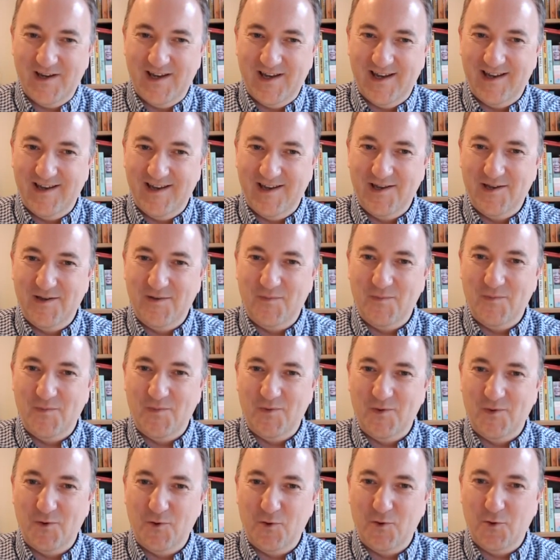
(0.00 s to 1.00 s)

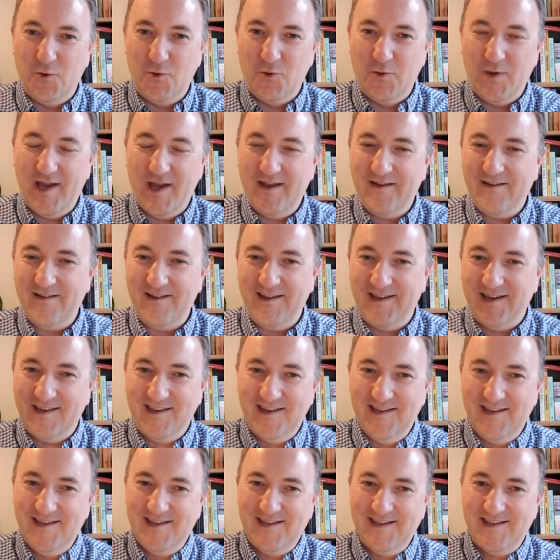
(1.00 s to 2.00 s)
Because
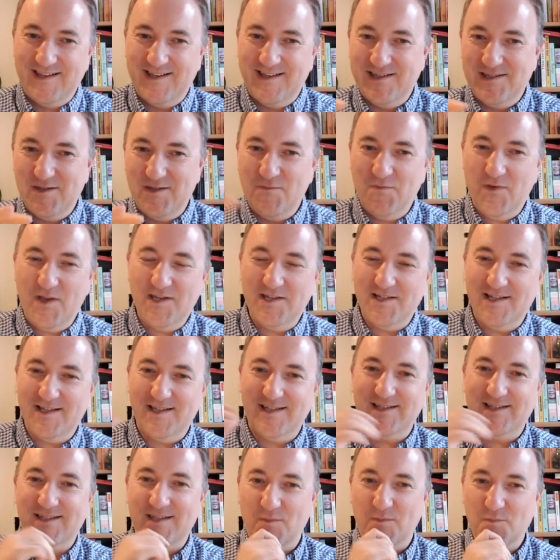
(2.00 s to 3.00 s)
eventually
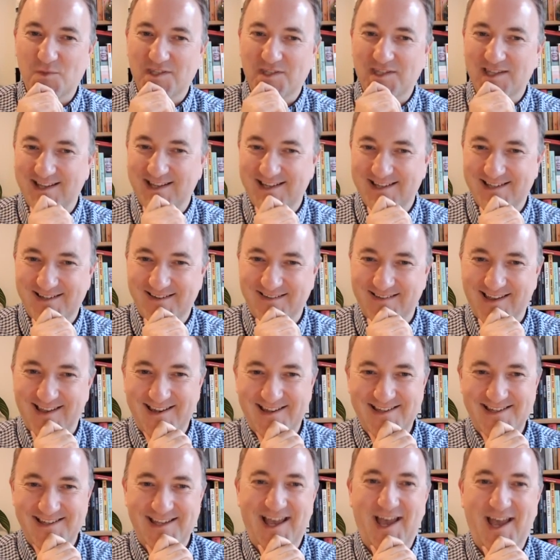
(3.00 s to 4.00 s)
at some stage you get
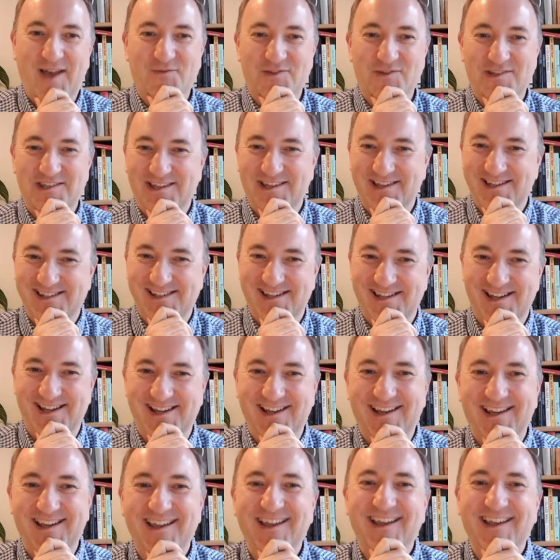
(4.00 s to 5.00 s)
into advertising,
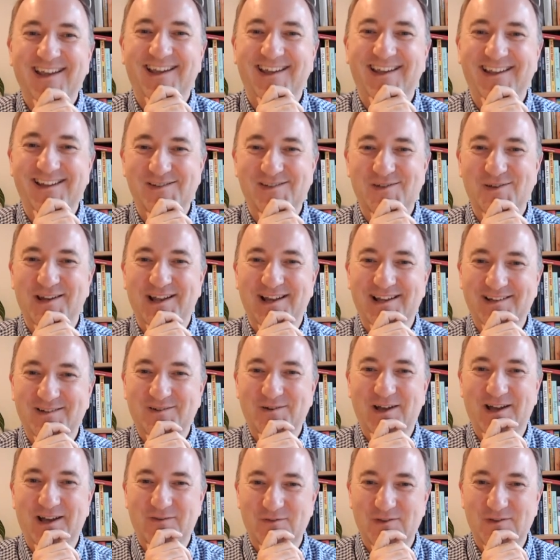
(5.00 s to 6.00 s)
into an
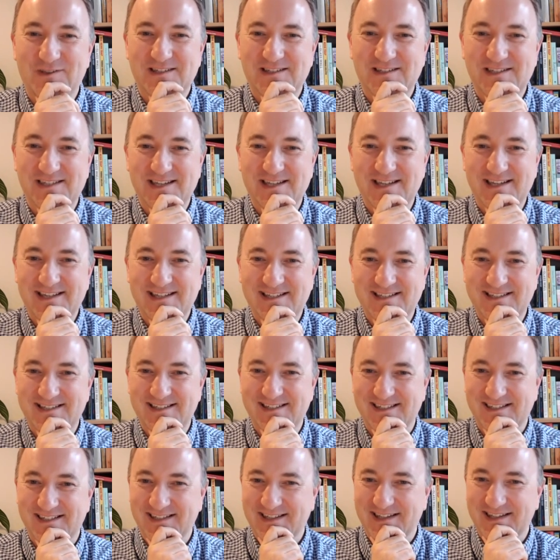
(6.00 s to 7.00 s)
actual advertising
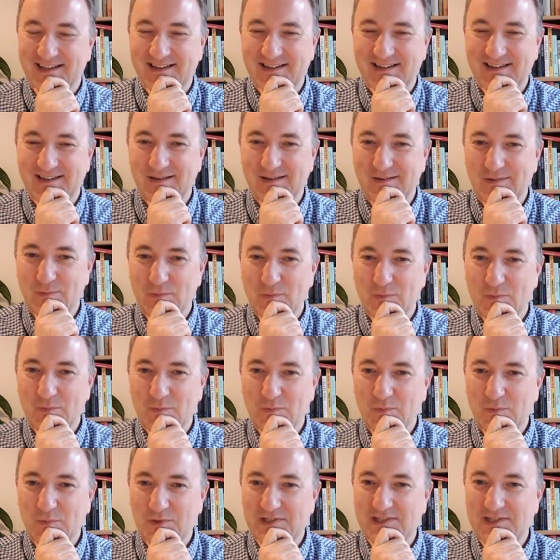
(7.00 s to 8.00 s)
agency,
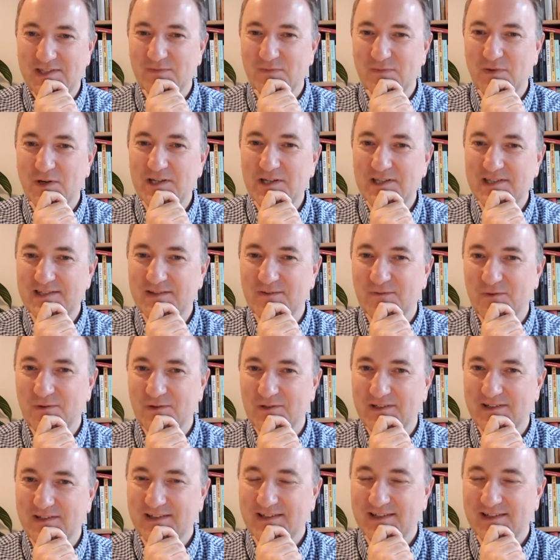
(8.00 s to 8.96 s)
which is very different.